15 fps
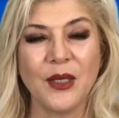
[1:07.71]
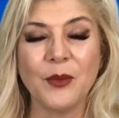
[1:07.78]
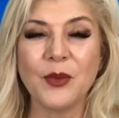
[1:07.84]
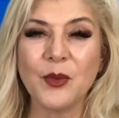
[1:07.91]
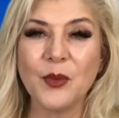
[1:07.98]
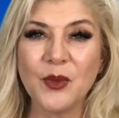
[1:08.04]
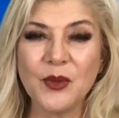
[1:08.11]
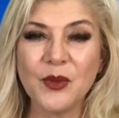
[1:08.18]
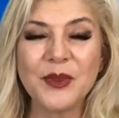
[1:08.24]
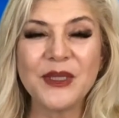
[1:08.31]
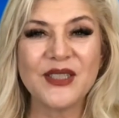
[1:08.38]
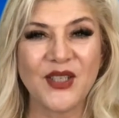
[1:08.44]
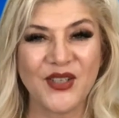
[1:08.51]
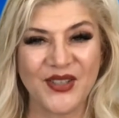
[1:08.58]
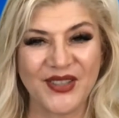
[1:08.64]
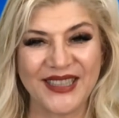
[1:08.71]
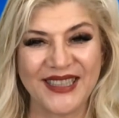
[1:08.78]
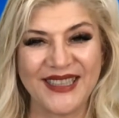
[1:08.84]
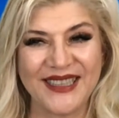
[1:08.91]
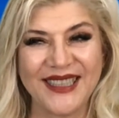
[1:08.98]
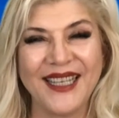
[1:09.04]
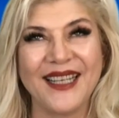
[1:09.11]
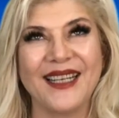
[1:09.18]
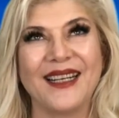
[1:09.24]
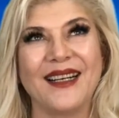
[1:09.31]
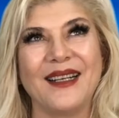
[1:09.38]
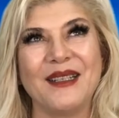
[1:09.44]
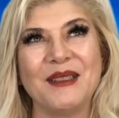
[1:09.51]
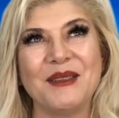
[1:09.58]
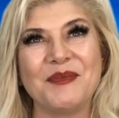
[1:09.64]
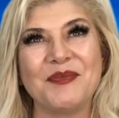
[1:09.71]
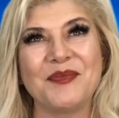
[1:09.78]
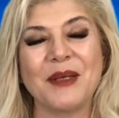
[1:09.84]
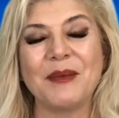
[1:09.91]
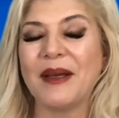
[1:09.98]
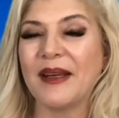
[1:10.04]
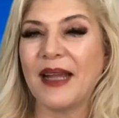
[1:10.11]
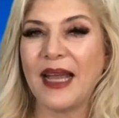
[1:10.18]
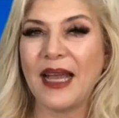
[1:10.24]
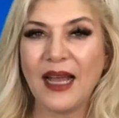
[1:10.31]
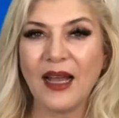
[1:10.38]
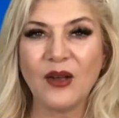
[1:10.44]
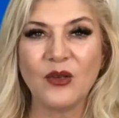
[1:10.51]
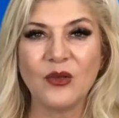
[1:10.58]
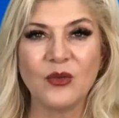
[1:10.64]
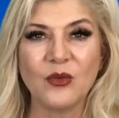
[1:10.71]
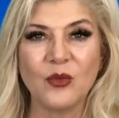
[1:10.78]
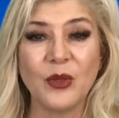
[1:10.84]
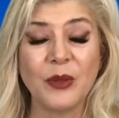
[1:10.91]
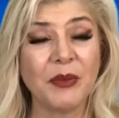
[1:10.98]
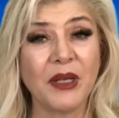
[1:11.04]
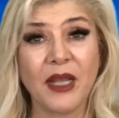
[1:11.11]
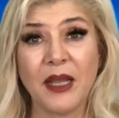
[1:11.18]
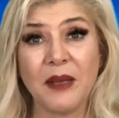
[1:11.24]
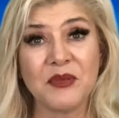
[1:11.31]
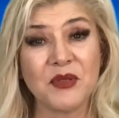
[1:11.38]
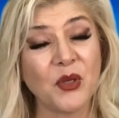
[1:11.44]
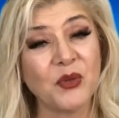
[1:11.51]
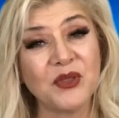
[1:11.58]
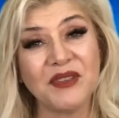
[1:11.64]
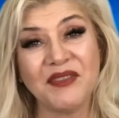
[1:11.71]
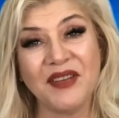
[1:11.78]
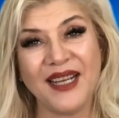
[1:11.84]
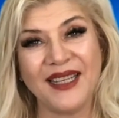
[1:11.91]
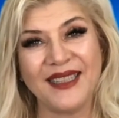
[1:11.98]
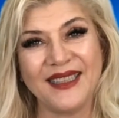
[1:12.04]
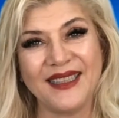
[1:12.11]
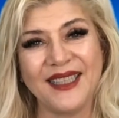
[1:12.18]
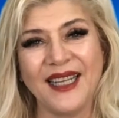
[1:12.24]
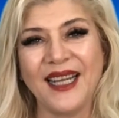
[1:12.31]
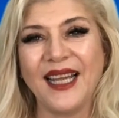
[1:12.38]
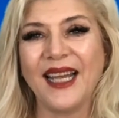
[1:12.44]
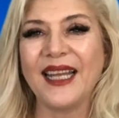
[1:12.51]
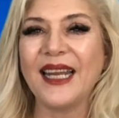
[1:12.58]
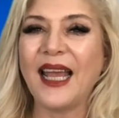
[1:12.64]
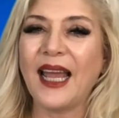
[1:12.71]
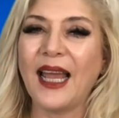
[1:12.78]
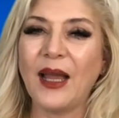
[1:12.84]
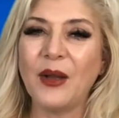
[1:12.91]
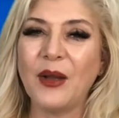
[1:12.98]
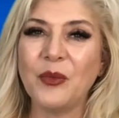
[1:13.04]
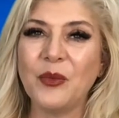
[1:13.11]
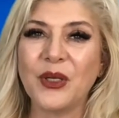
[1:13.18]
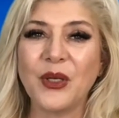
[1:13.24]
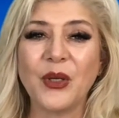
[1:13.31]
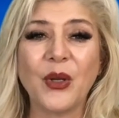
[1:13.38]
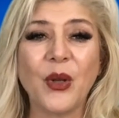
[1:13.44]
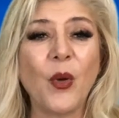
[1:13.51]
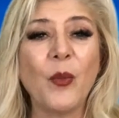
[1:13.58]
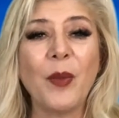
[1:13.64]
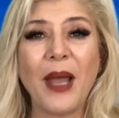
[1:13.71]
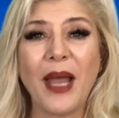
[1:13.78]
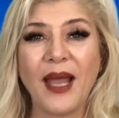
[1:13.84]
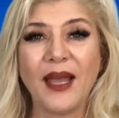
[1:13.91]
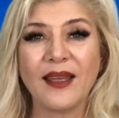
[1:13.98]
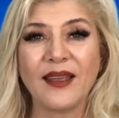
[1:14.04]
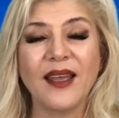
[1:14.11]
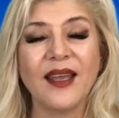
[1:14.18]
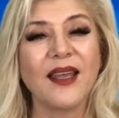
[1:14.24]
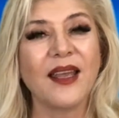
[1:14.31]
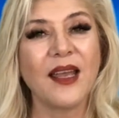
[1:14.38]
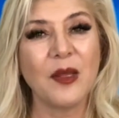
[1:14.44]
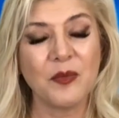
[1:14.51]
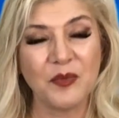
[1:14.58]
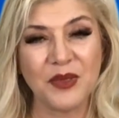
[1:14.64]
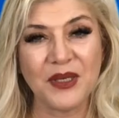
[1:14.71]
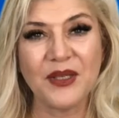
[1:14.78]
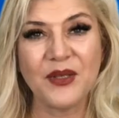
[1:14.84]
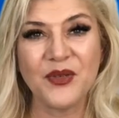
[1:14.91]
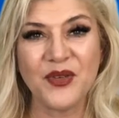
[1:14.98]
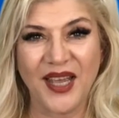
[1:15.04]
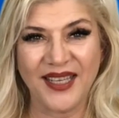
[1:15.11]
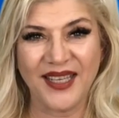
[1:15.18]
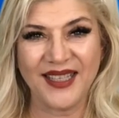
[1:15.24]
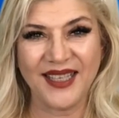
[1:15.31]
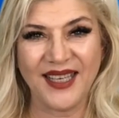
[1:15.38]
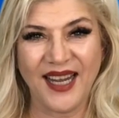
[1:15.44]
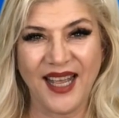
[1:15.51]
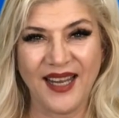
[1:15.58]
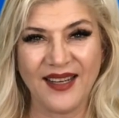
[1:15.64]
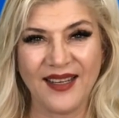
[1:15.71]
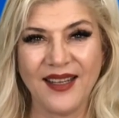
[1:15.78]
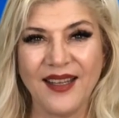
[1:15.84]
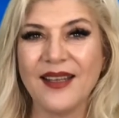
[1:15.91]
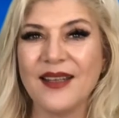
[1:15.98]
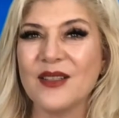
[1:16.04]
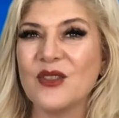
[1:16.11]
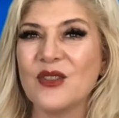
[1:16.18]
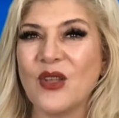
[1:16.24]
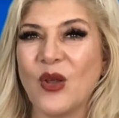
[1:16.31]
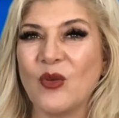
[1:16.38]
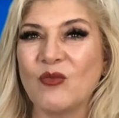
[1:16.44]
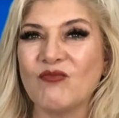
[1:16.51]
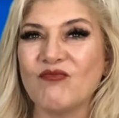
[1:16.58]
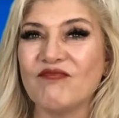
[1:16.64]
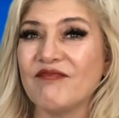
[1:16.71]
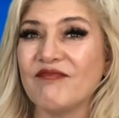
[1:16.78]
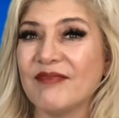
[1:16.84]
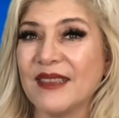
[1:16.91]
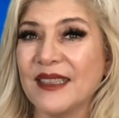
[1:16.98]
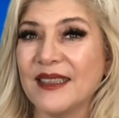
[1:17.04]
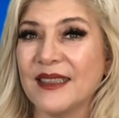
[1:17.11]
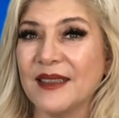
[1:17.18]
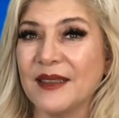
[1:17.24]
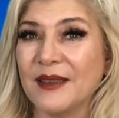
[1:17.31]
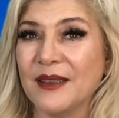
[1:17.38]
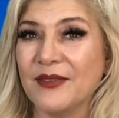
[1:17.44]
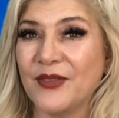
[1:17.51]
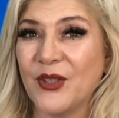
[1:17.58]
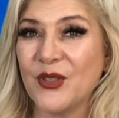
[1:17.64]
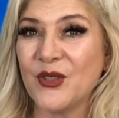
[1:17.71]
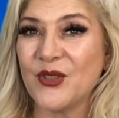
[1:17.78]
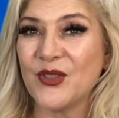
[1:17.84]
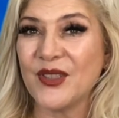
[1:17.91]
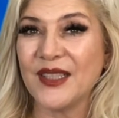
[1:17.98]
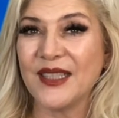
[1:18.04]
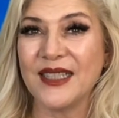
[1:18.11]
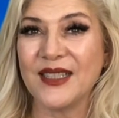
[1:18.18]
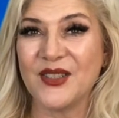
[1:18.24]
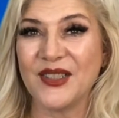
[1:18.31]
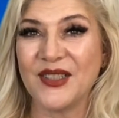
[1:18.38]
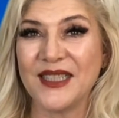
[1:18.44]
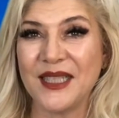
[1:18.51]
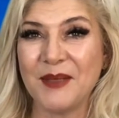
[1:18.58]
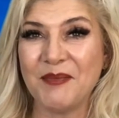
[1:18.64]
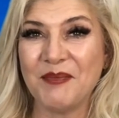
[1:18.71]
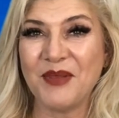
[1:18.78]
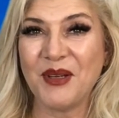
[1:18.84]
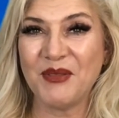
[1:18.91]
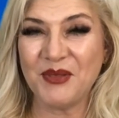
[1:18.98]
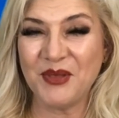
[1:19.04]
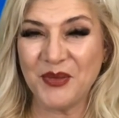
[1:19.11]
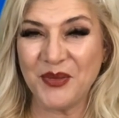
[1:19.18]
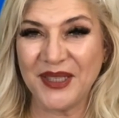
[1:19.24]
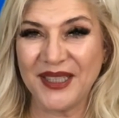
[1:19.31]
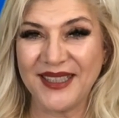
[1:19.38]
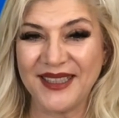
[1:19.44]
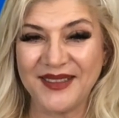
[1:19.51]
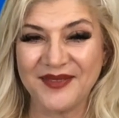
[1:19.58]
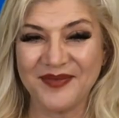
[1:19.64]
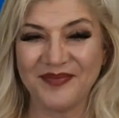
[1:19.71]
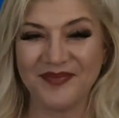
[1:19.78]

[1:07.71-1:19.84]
We will be talking about how we became so divided and how we could go back and be united again. So first, here's the tip of the week.